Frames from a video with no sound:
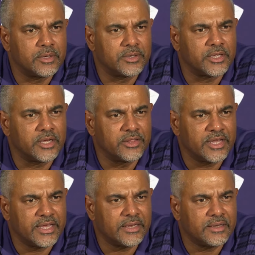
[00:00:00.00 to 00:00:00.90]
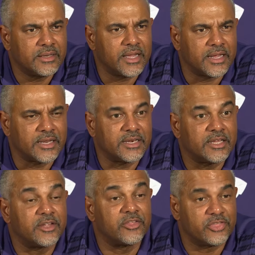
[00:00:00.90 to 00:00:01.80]
on the other end and in
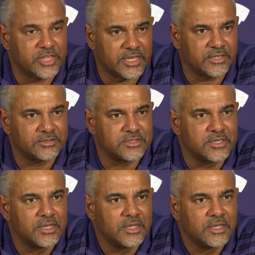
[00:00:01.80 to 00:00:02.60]
the other things.